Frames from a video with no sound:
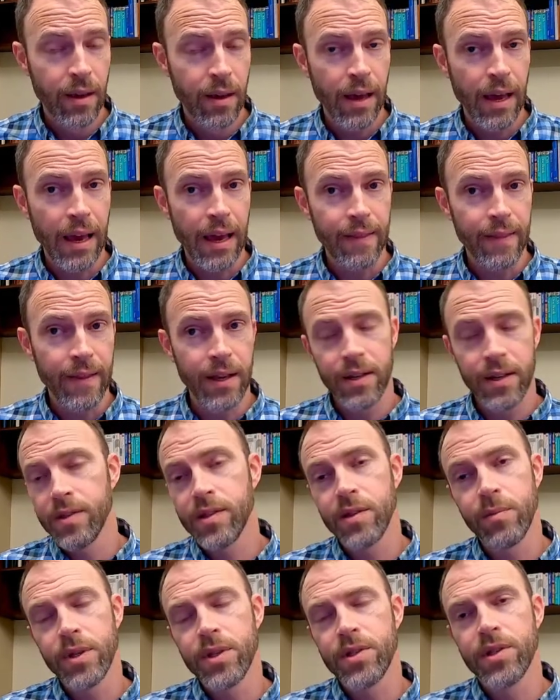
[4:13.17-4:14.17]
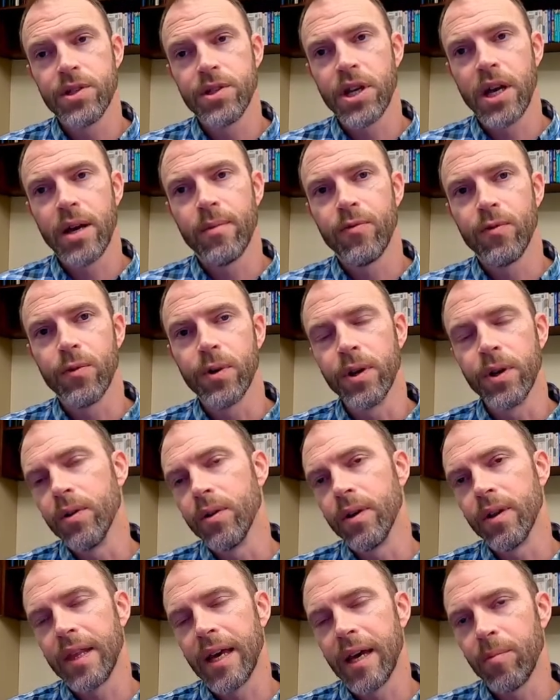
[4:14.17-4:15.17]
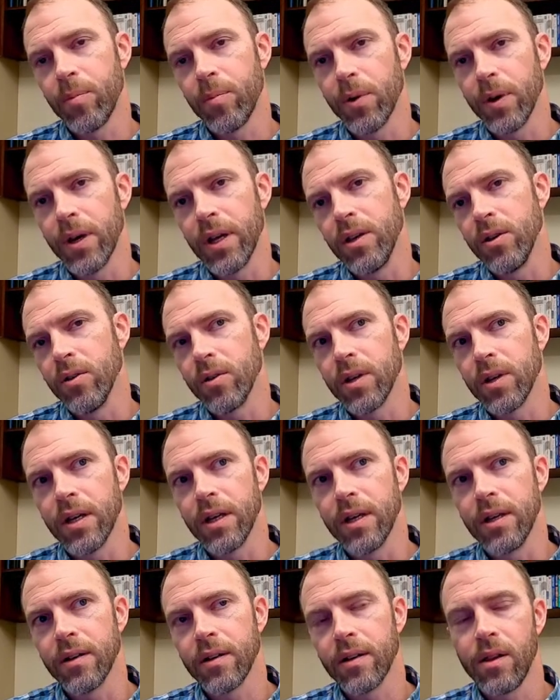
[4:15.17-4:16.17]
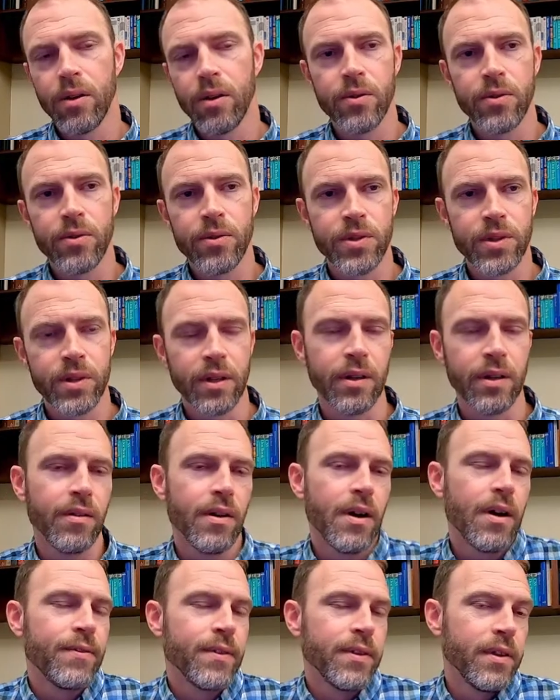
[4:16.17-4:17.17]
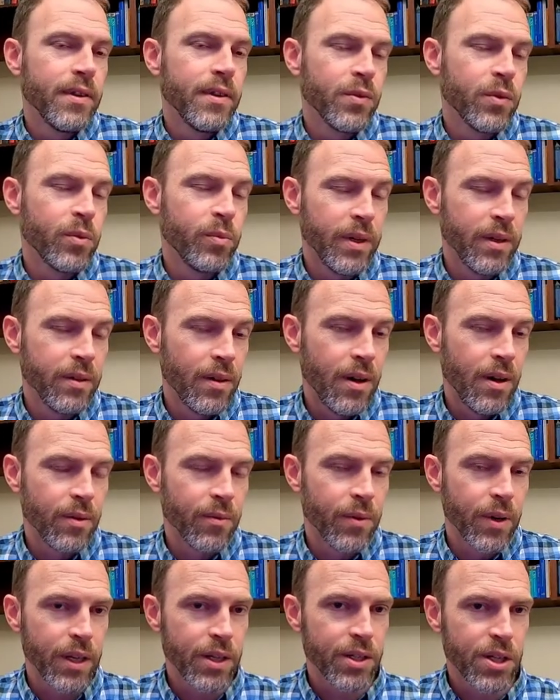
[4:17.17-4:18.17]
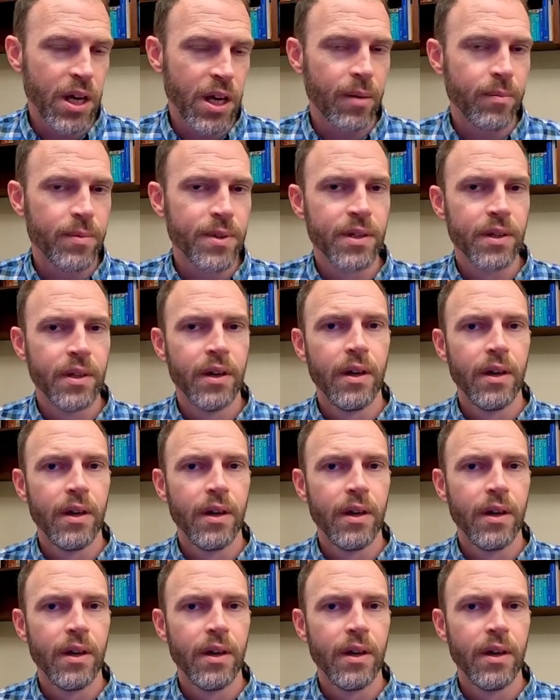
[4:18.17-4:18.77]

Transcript: And then it submits the job for you. And at that point, you can close. Often these will be long-running jobs.